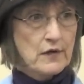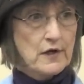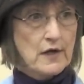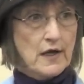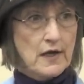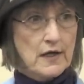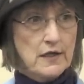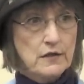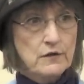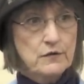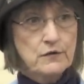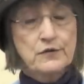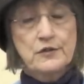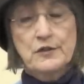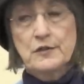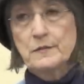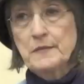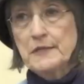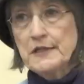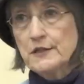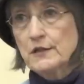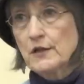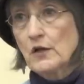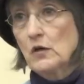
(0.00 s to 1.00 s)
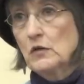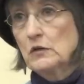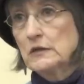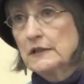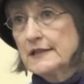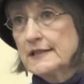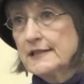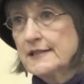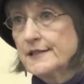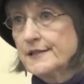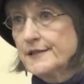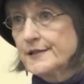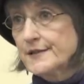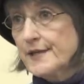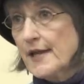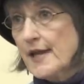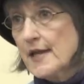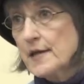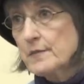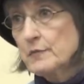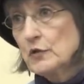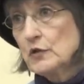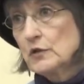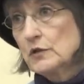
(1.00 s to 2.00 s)
that I used to be totally
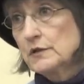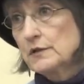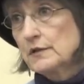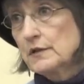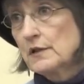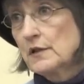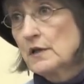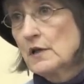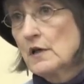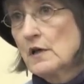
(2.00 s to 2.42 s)
disabled